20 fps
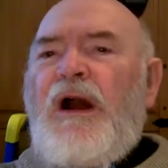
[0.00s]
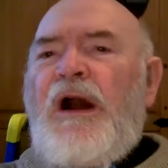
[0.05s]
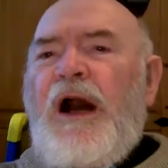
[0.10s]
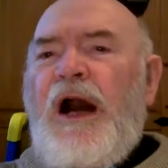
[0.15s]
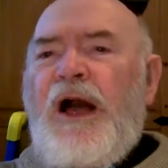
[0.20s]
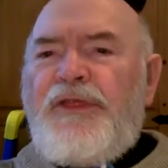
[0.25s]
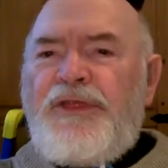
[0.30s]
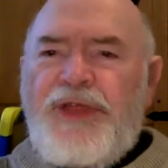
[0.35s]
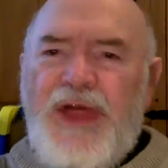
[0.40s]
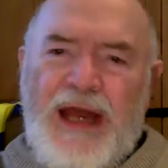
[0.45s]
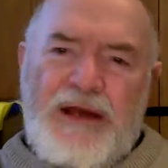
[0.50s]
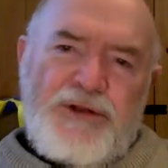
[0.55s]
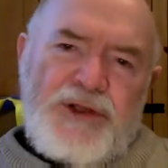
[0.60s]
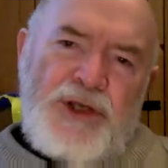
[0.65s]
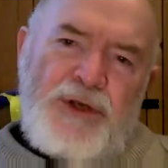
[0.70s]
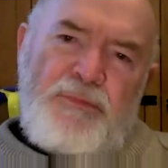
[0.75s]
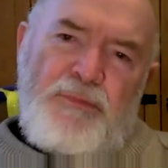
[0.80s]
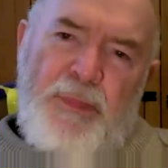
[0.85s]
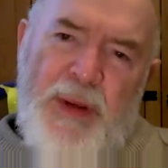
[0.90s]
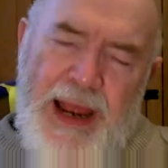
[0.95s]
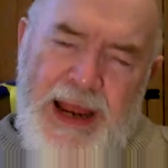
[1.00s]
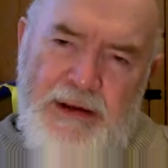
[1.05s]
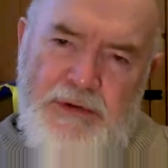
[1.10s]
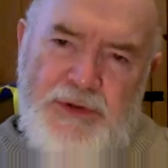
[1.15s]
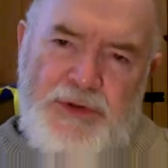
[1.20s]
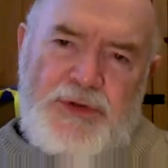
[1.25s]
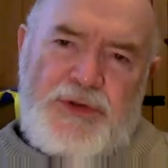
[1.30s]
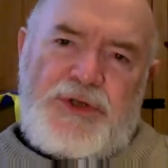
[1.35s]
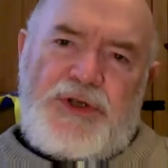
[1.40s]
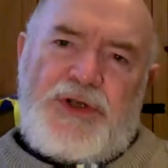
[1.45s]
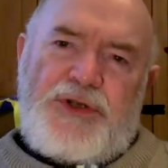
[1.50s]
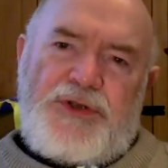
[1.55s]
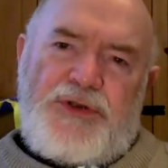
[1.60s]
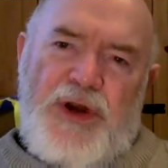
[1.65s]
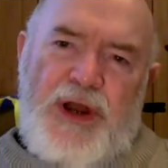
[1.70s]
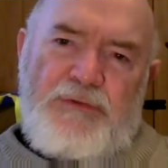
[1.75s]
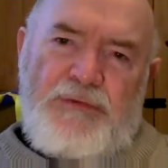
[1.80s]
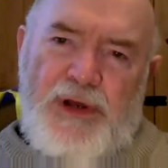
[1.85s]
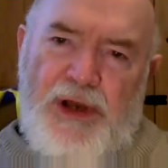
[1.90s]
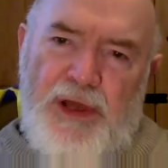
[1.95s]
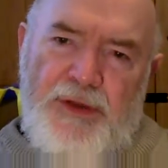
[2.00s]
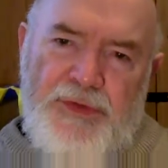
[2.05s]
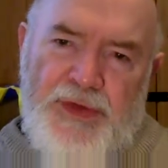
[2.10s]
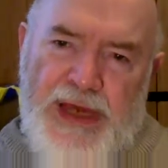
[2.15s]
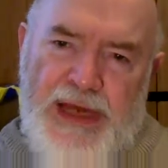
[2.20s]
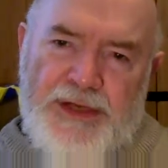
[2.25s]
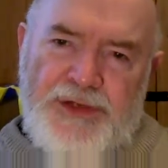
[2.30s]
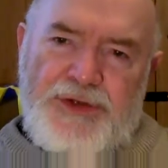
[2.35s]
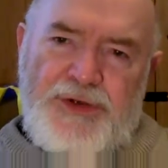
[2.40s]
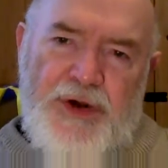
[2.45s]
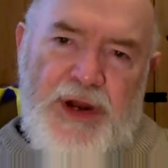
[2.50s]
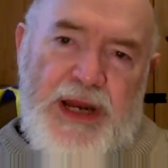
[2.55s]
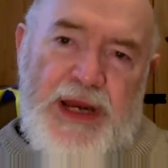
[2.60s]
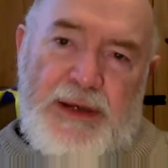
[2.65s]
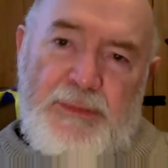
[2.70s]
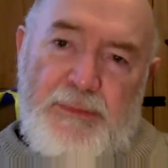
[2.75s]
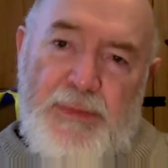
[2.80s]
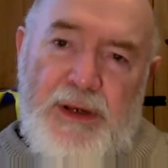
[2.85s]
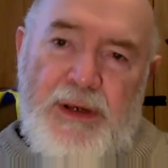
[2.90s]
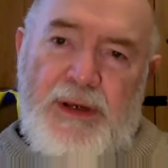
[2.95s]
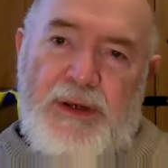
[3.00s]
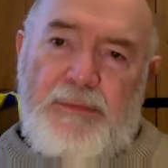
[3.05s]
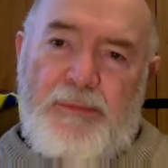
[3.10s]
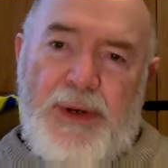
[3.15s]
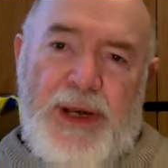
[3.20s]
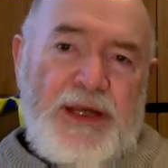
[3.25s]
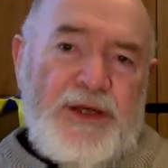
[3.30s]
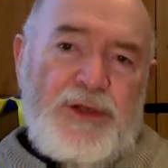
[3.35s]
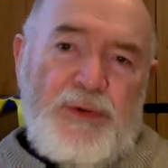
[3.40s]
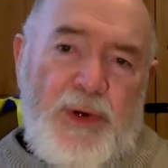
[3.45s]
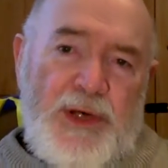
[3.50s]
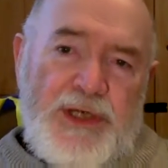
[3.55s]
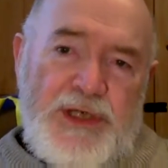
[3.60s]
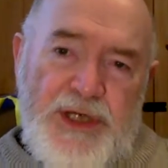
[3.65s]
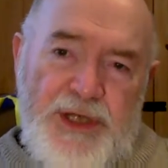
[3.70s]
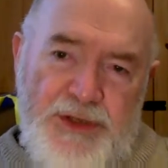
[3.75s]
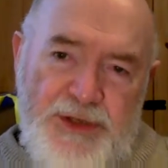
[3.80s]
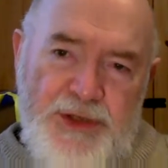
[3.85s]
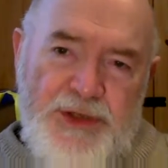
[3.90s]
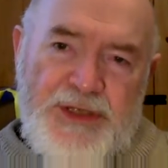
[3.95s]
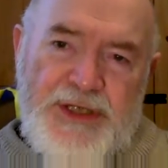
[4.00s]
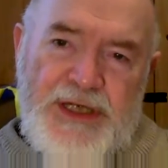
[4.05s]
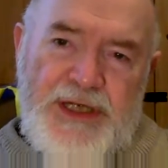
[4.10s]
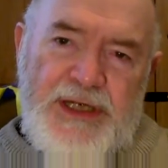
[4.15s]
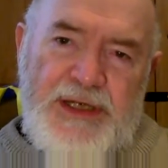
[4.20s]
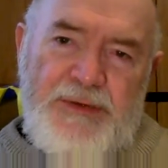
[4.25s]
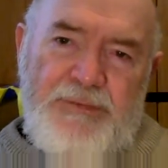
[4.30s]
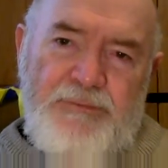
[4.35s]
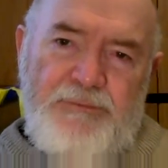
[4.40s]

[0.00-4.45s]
£1,000 to travel on that train by 2030.